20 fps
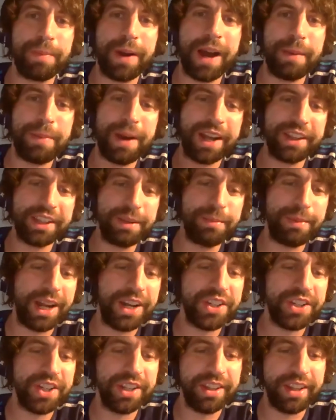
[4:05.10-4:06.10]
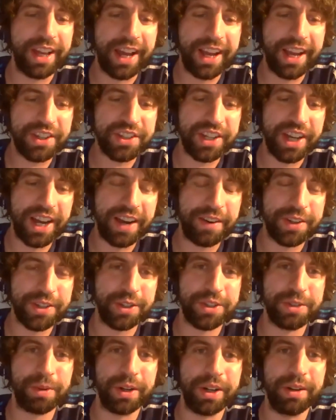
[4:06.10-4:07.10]
Paddy mentioned there, Sarah sort
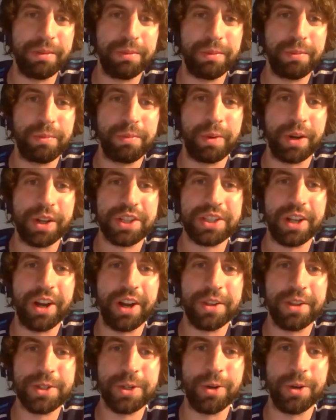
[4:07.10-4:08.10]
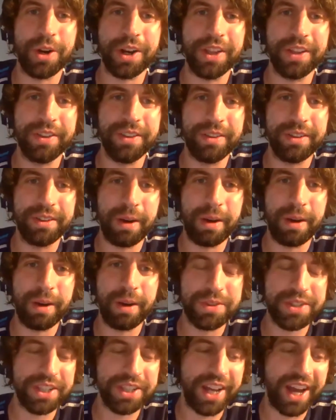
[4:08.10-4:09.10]
of want to start talking about
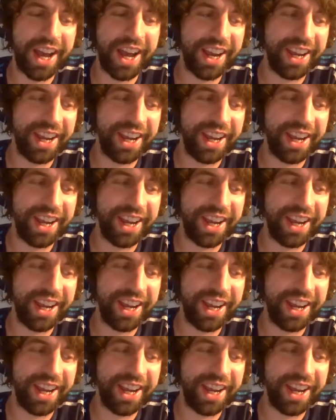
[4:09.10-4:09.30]
today.